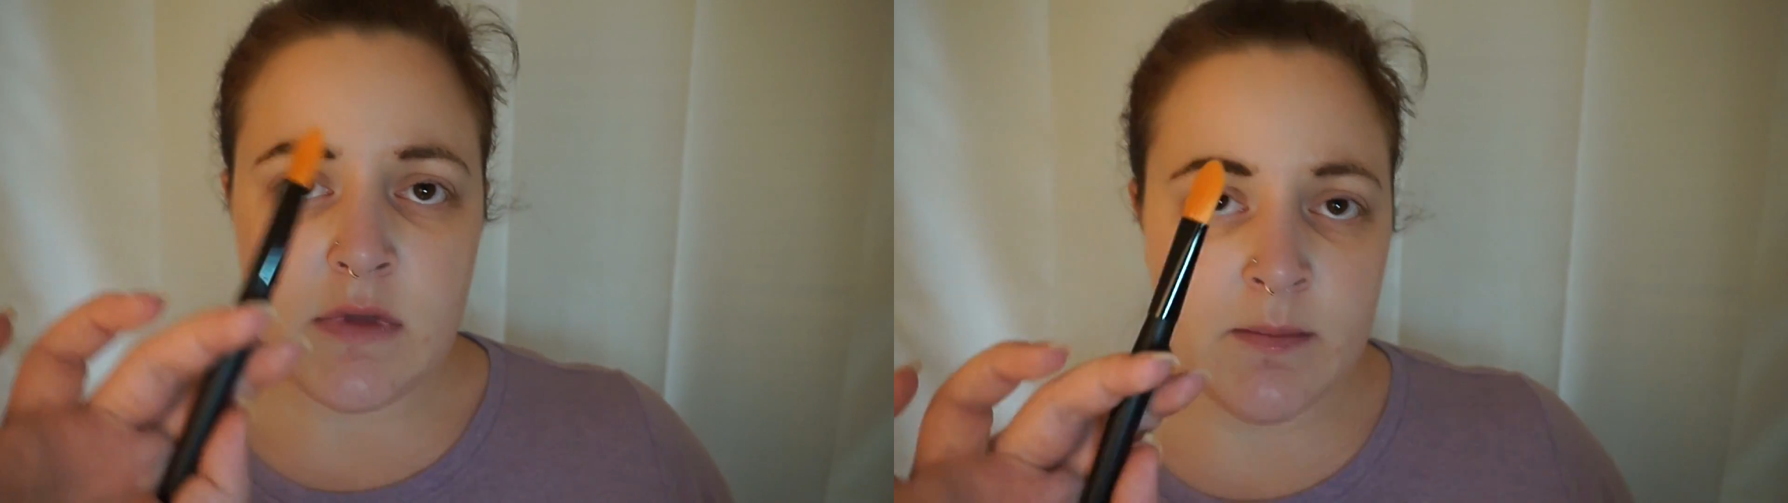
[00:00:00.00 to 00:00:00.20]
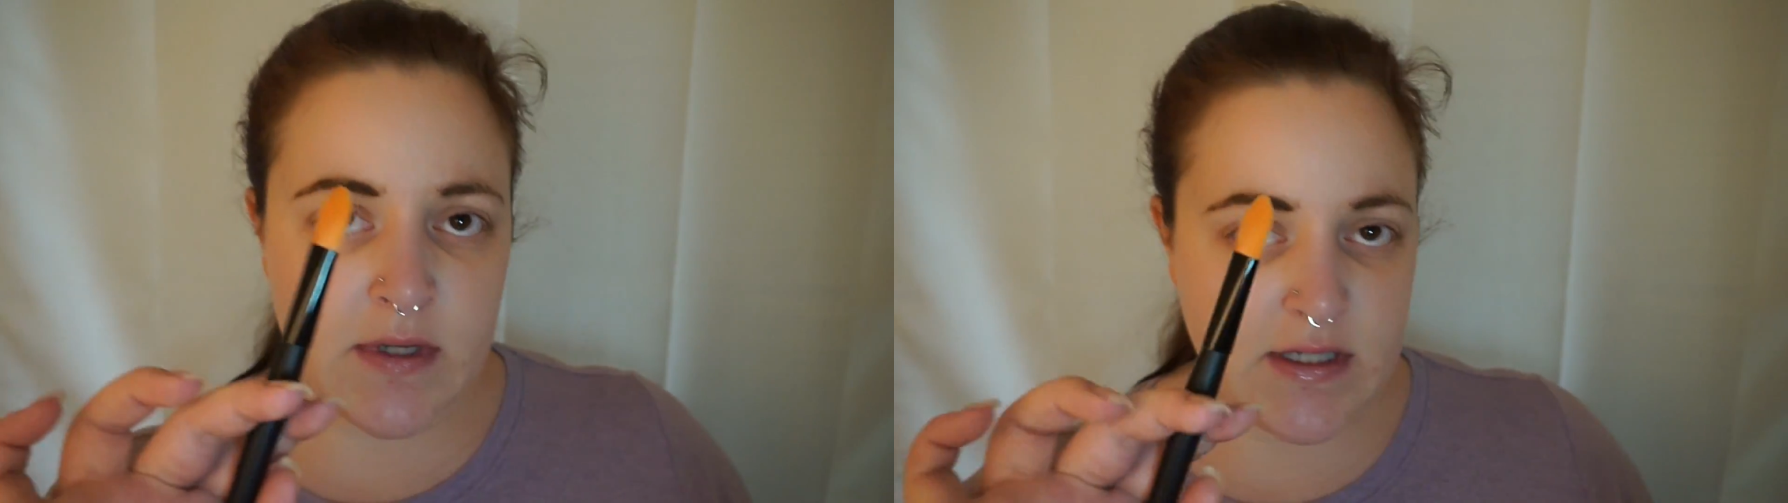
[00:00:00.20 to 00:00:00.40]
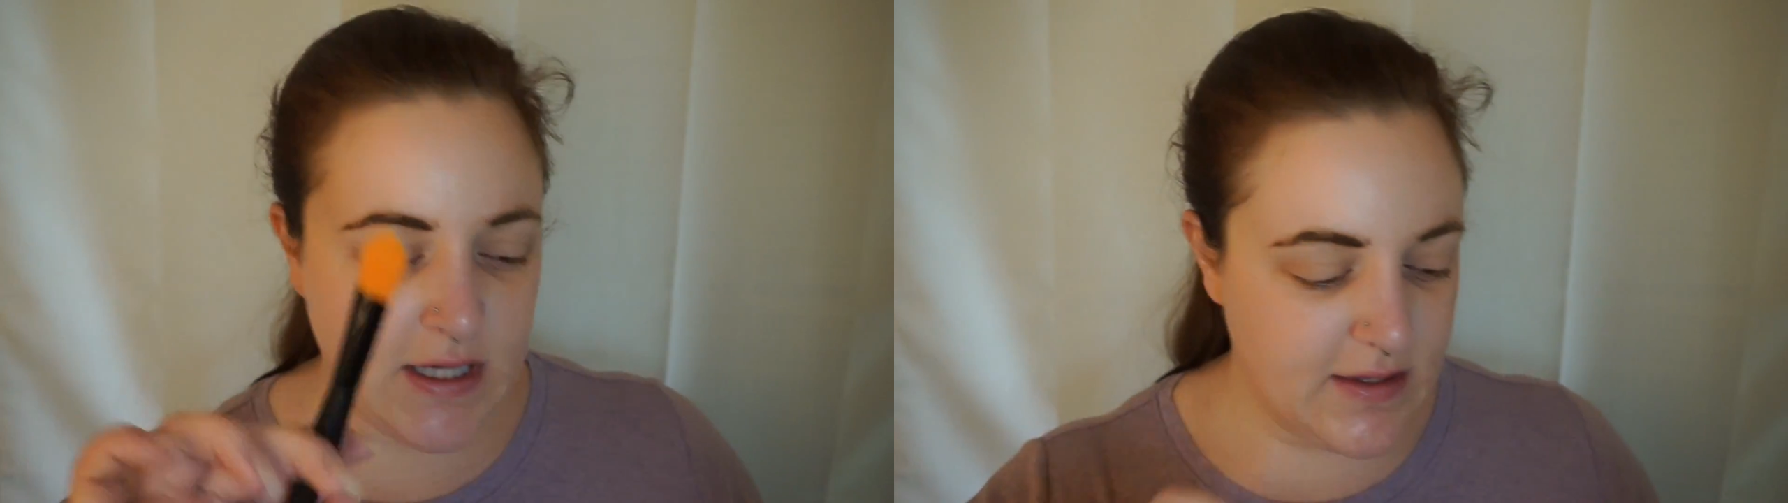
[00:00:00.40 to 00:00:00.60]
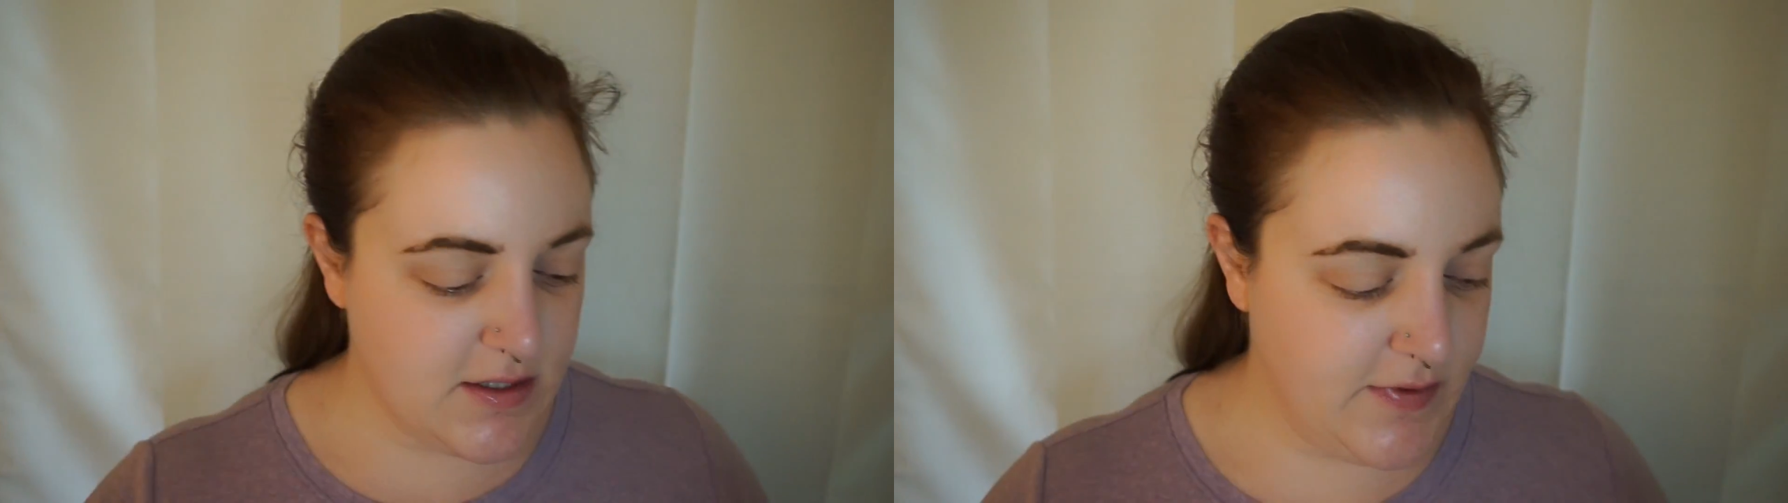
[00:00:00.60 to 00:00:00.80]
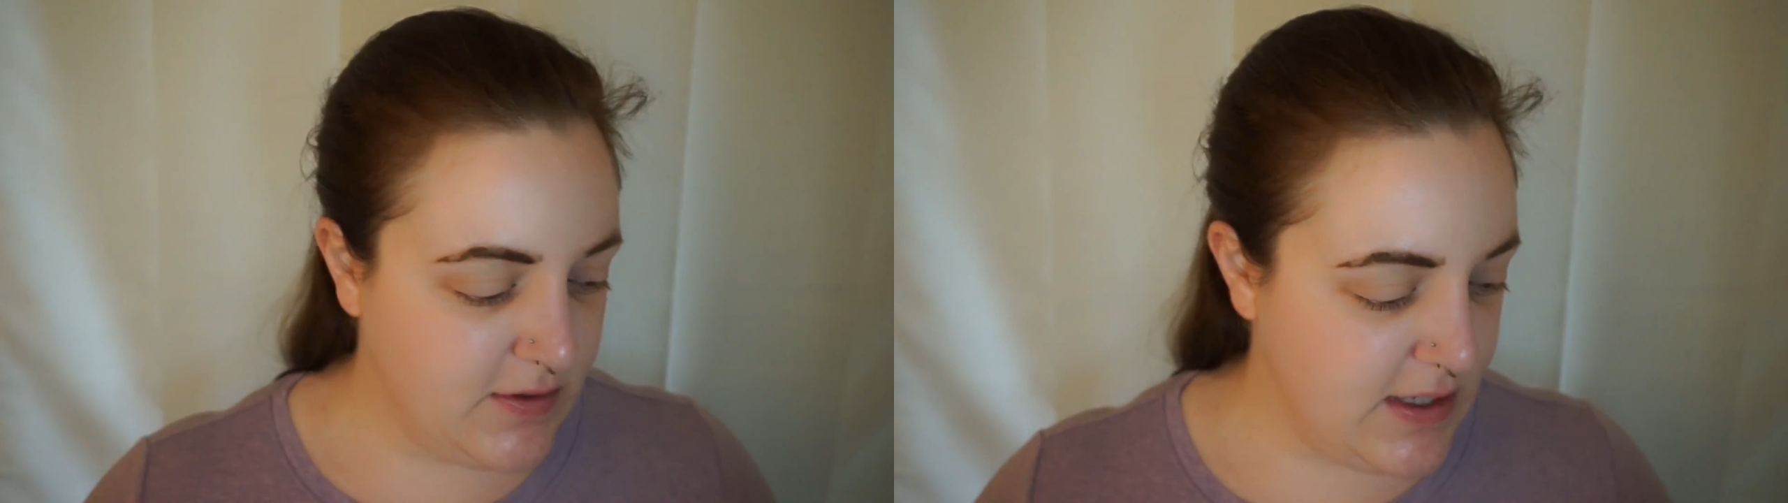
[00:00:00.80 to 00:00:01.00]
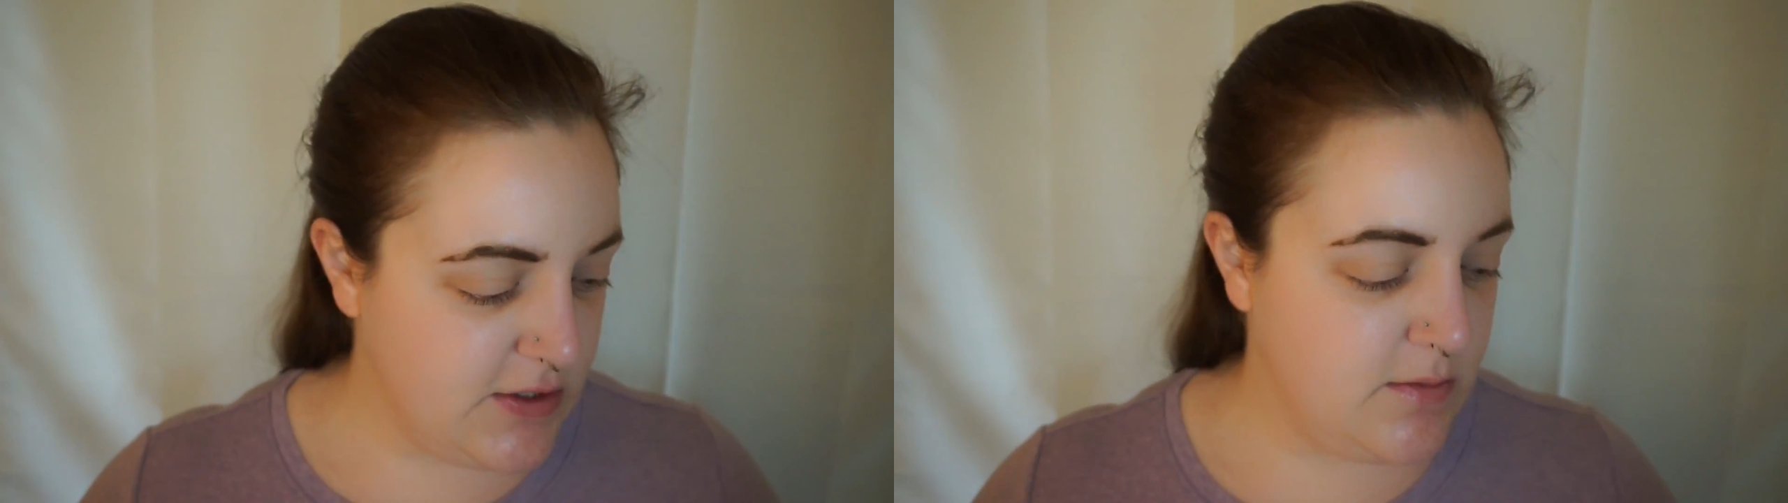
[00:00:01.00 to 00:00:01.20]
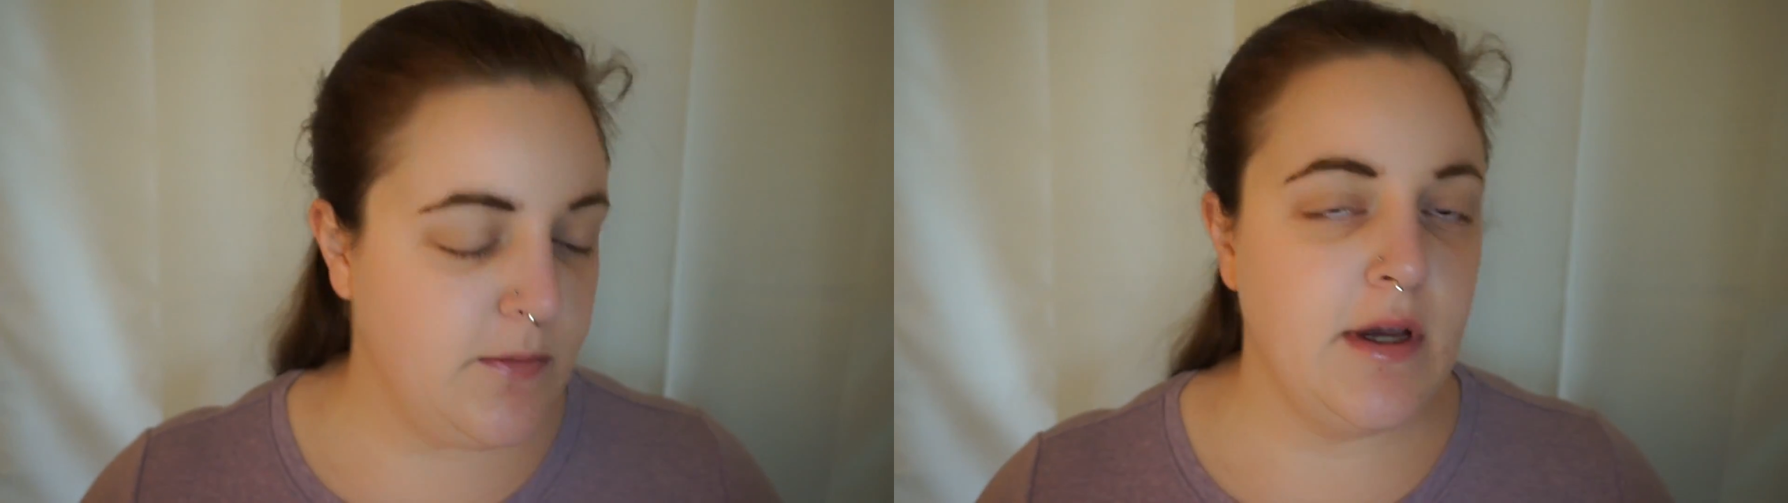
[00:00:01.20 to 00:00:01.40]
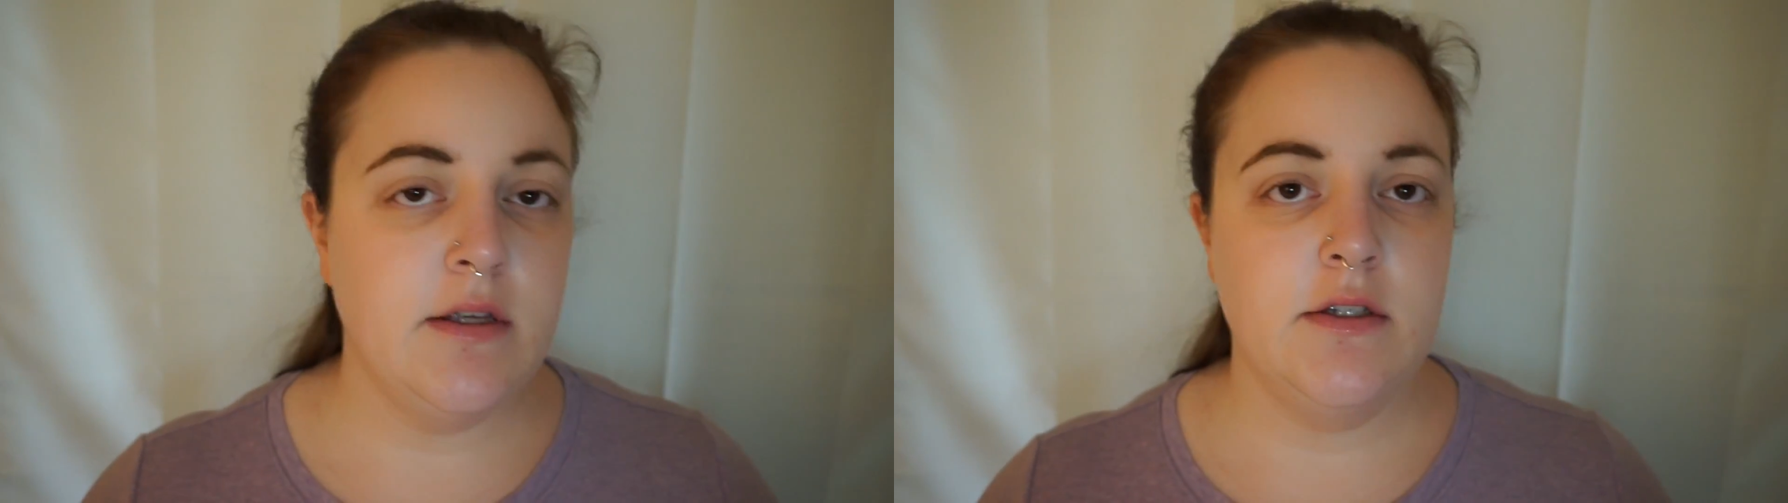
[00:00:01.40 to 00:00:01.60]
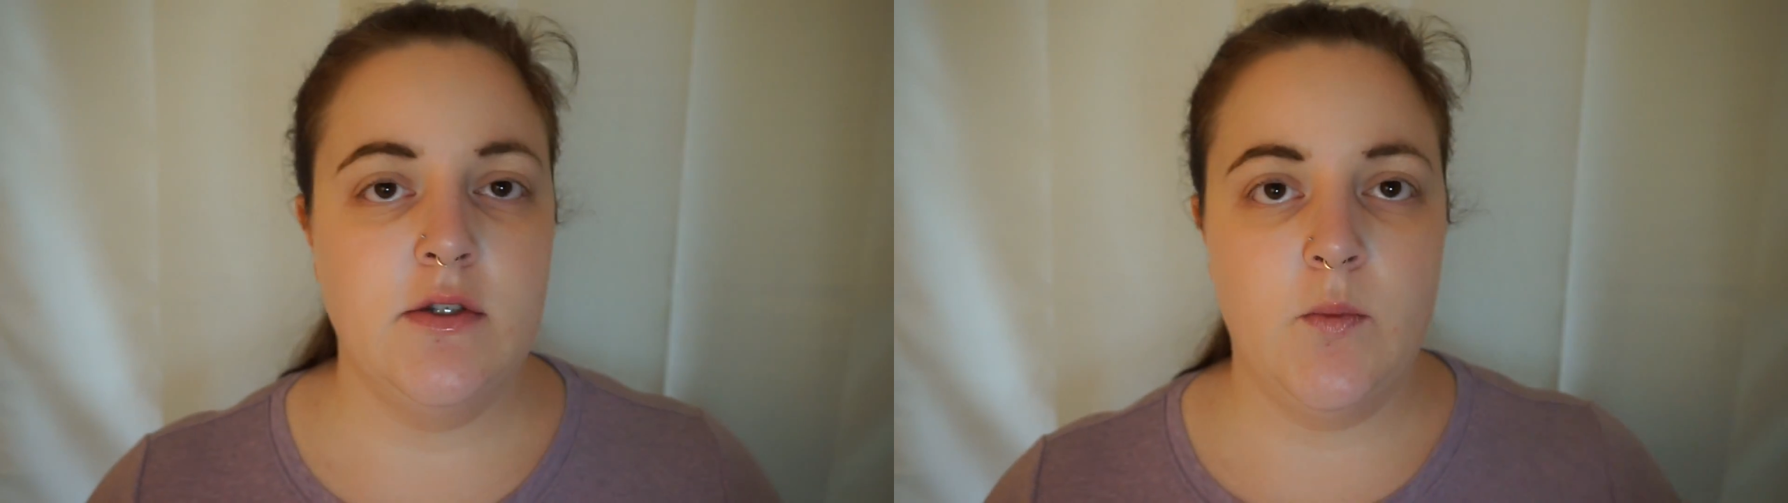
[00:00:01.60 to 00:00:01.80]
I'm going to take this foundation brush